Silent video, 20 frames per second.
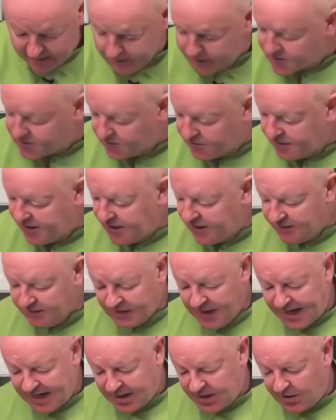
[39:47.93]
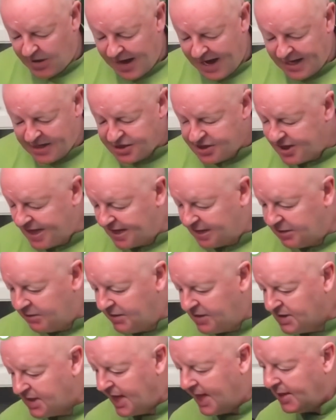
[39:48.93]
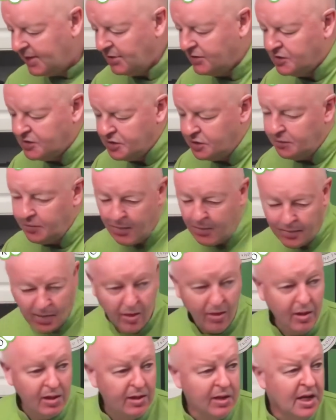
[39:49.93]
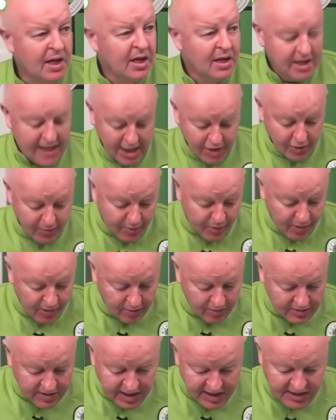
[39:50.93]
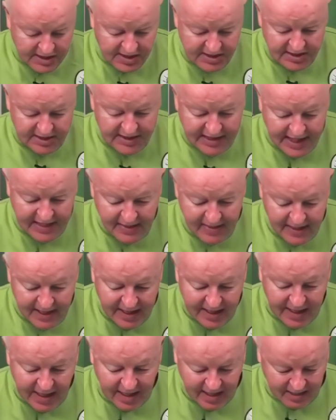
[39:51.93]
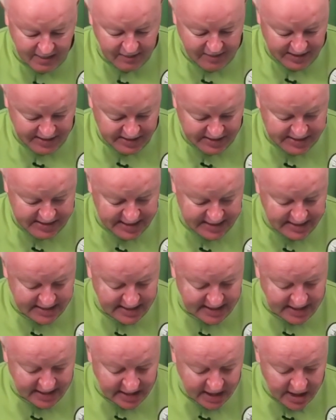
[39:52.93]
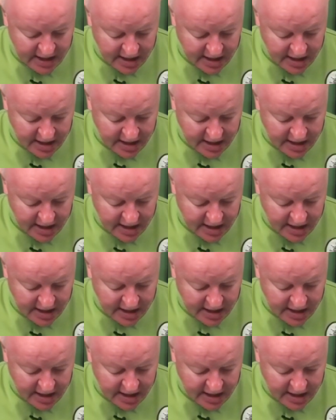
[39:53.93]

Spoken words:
so think of like your eyeshadow is like your super pearl and your pearl dust, and then the, as I said, the